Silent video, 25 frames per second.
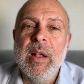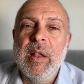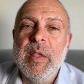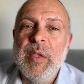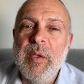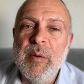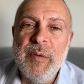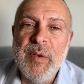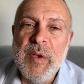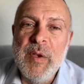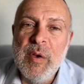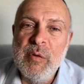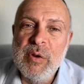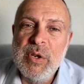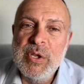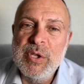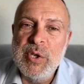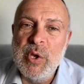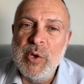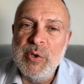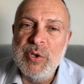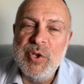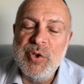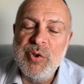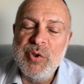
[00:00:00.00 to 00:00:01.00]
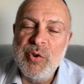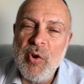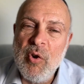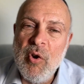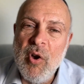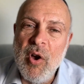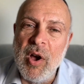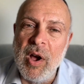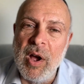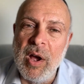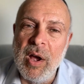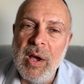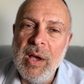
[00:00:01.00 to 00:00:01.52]
the fear is so
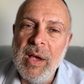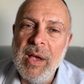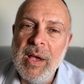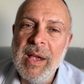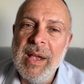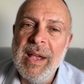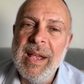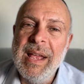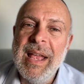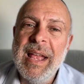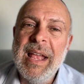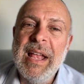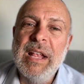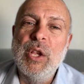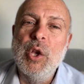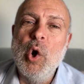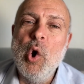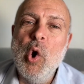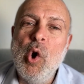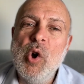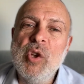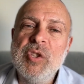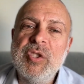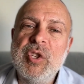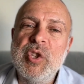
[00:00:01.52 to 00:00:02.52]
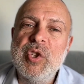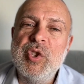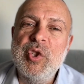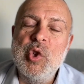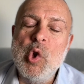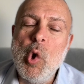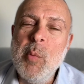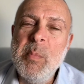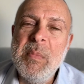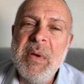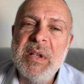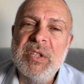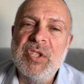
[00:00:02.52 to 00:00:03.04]
strong it causes
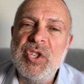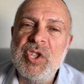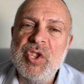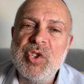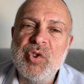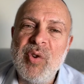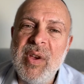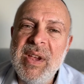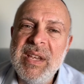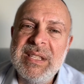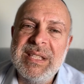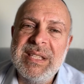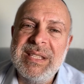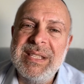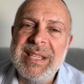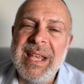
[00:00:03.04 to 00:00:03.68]
so much stress